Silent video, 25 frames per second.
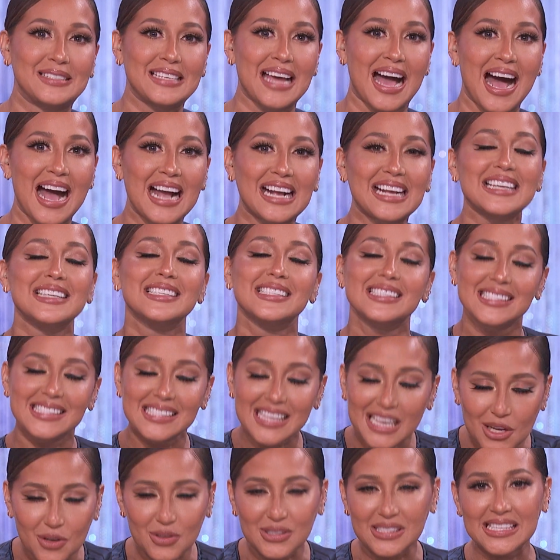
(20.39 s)
Doc?
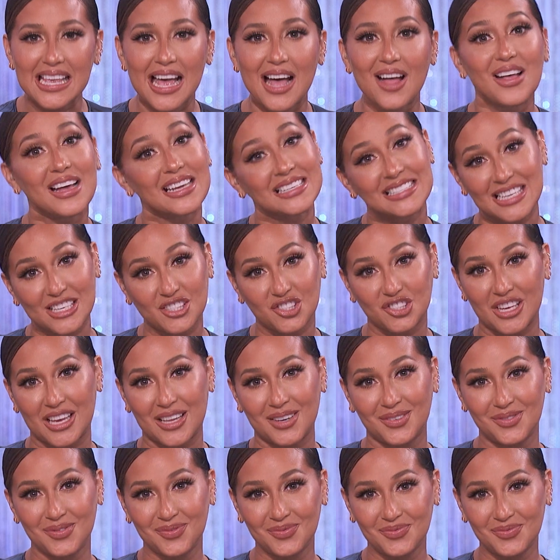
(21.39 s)
Sickle Cell Edition.